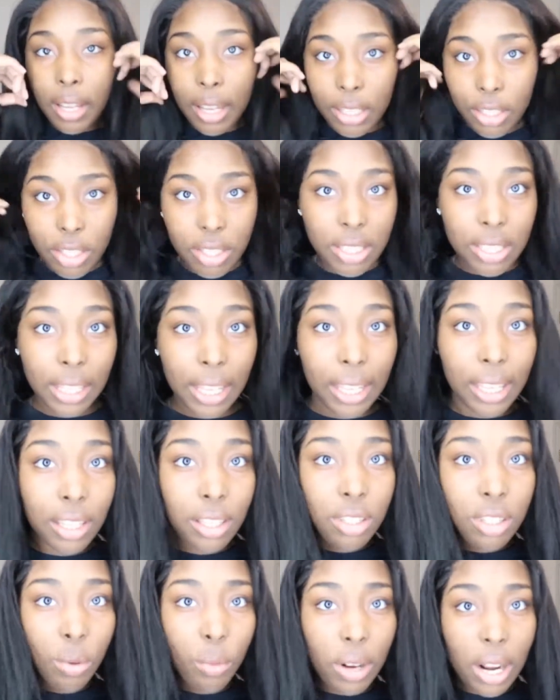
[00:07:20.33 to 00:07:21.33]
and just slay
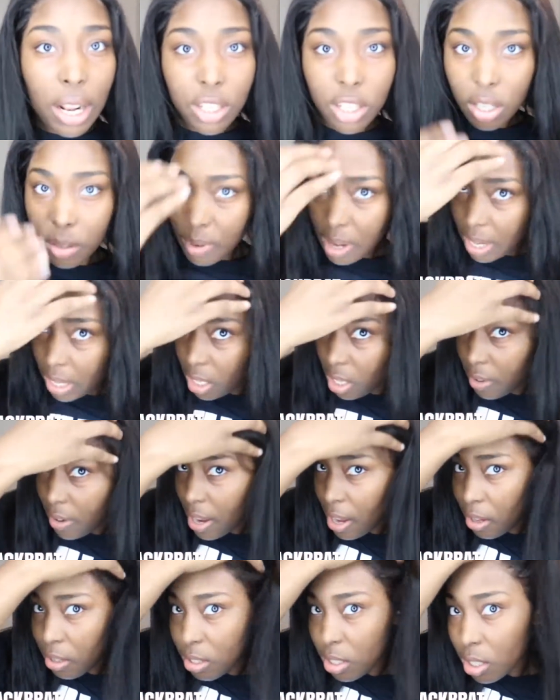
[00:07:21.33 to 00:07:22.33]
it. So when I turn my hair
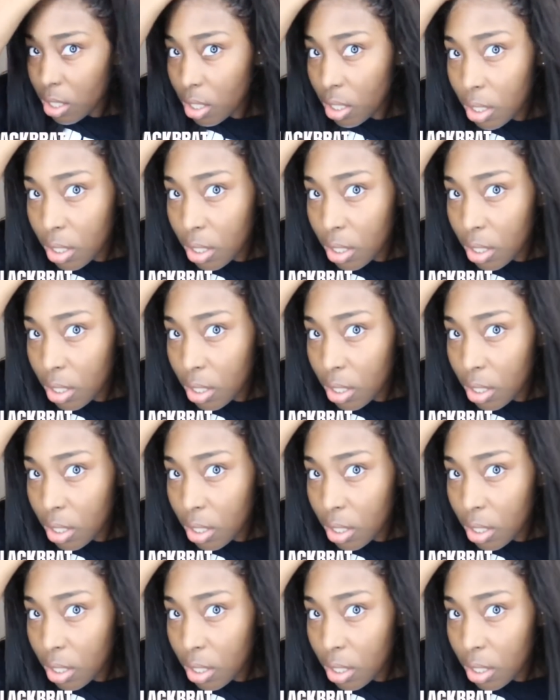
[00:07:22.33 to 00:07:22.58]
around,